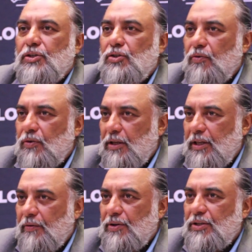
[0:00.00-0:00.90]
So
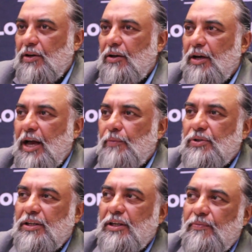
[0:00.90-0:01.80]
there was I
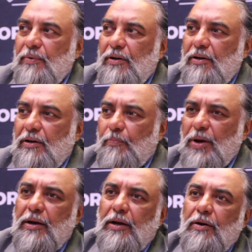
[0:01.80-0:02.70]
would say that
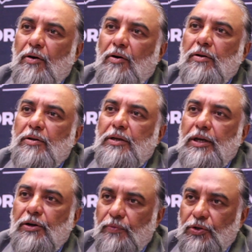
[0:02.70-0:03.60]
depending on the
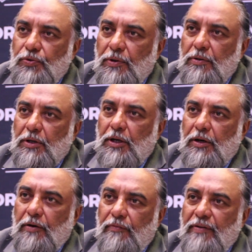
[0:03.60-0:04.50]
individual,
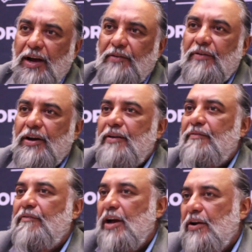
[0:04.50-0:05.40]
we've had very
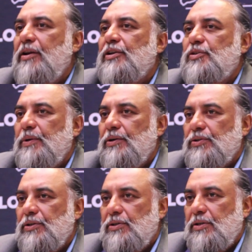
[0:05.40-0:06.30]
varied
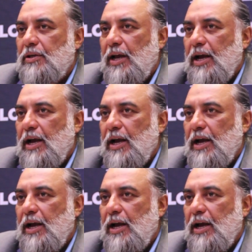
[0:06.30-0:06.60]
experiences.